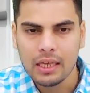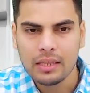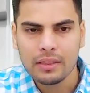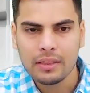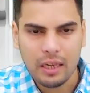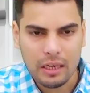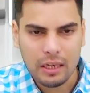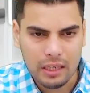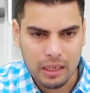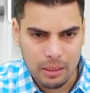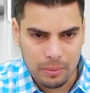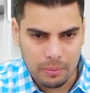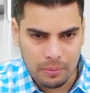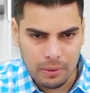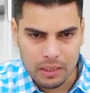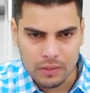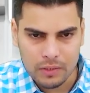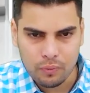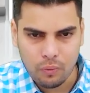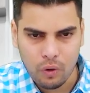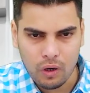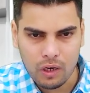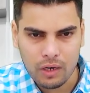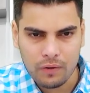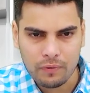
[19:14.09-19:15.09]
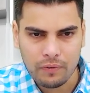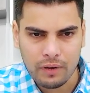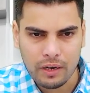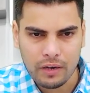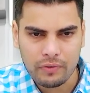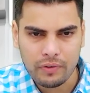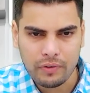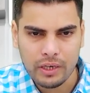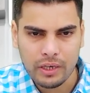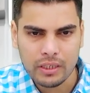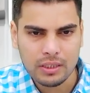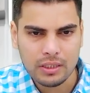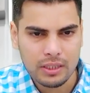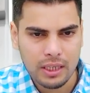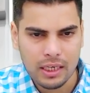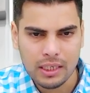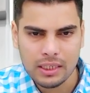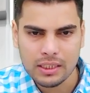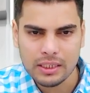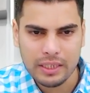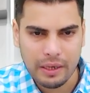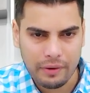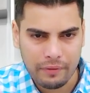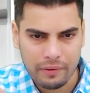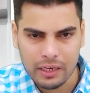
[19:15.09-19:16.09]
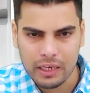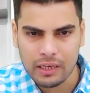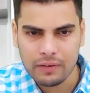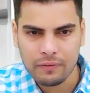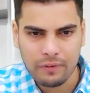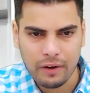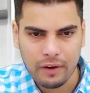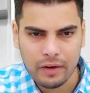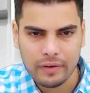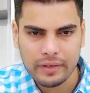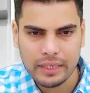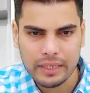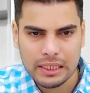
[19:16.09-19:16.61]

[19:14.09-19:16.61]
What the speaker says: 30 plus 45 days, that is 75